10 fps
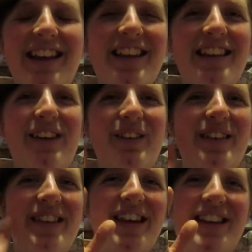So
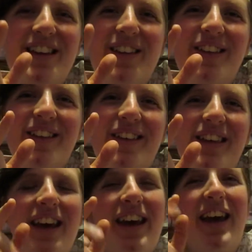stay tuned.
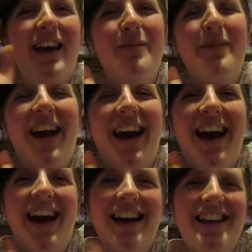Bye
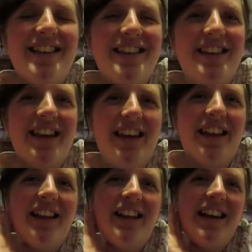guys, I'll see
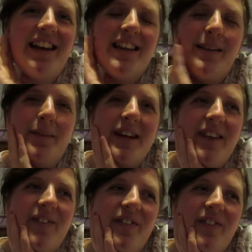y'all next
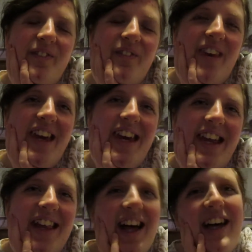Monday
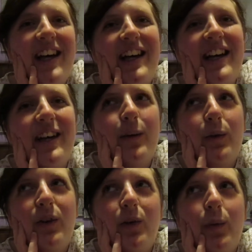vlog,
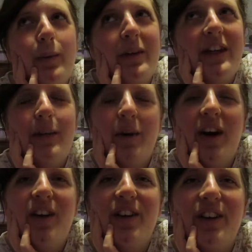which will be
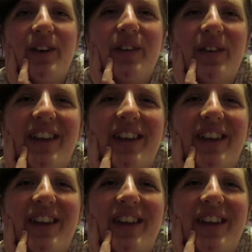tomorrow.